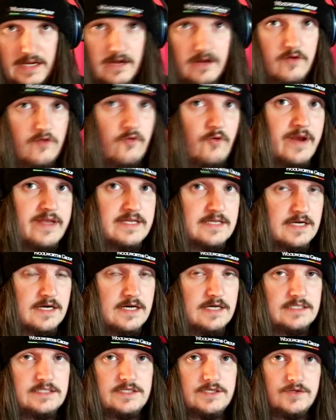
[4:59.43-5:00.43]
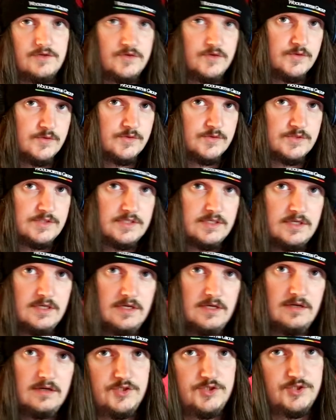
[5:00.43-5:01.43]
And a great card to use
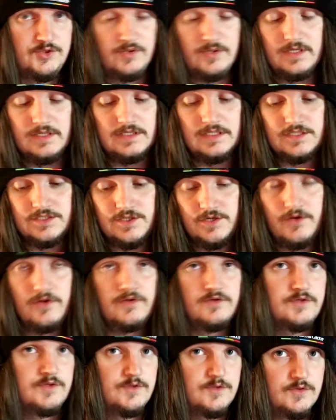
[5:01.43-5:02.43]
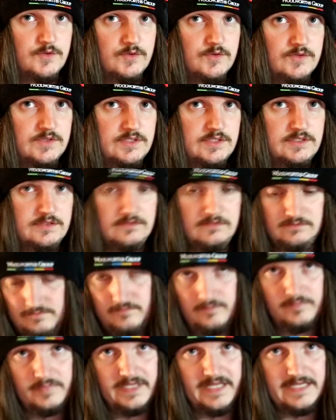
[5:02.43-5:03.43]
during the turn you use
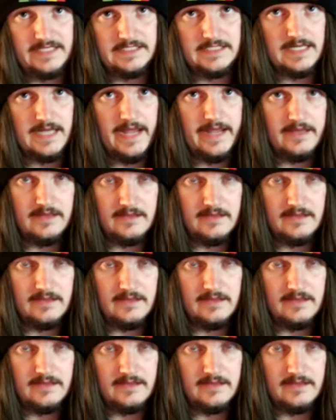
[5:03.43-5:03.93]
Blazing